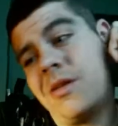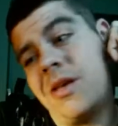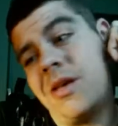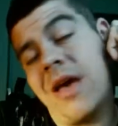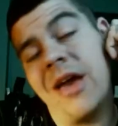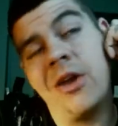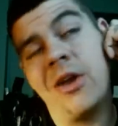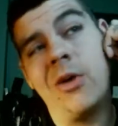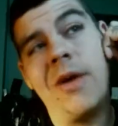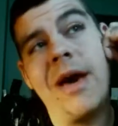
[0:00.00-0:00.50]

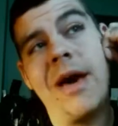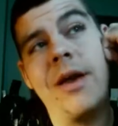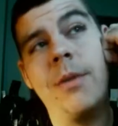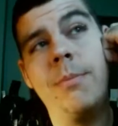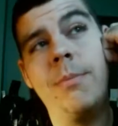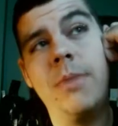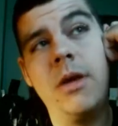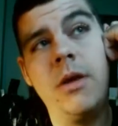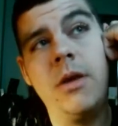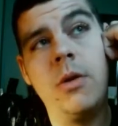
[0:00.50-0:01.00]
I don't know how to
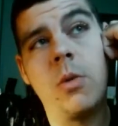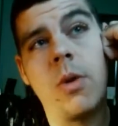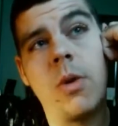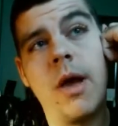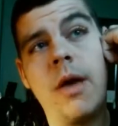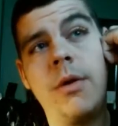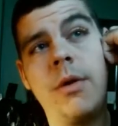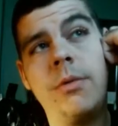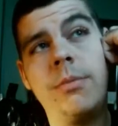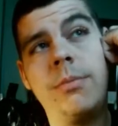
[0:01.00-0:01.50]
be
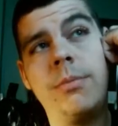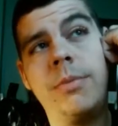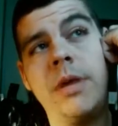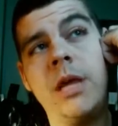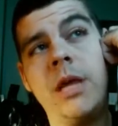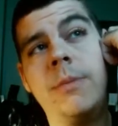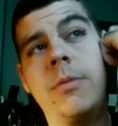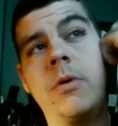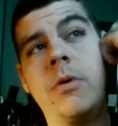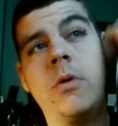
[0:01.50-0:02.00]
around
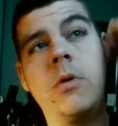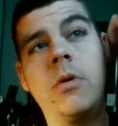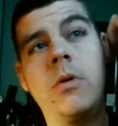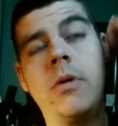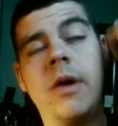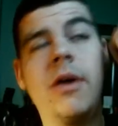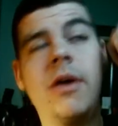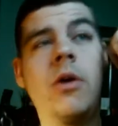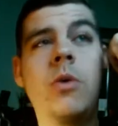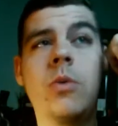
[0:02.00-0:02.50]
people.
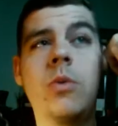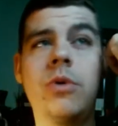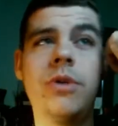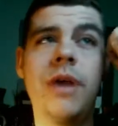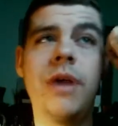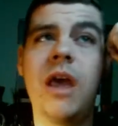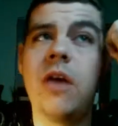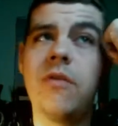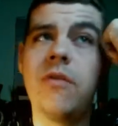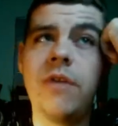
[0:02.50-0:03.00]
I don't
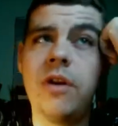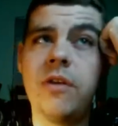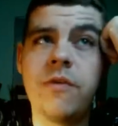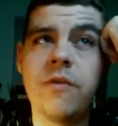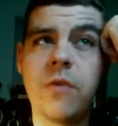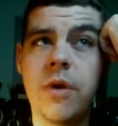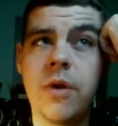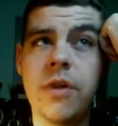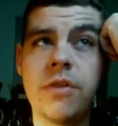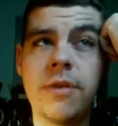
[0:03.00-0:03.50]
really have any
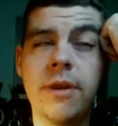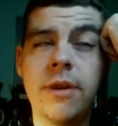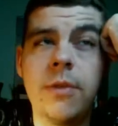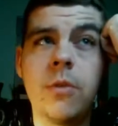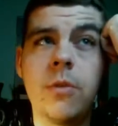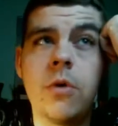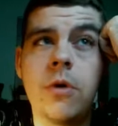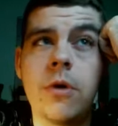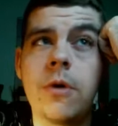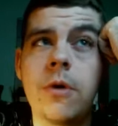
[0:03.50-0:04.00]
friends
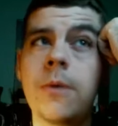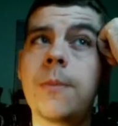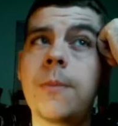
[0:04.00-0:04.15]
anymore.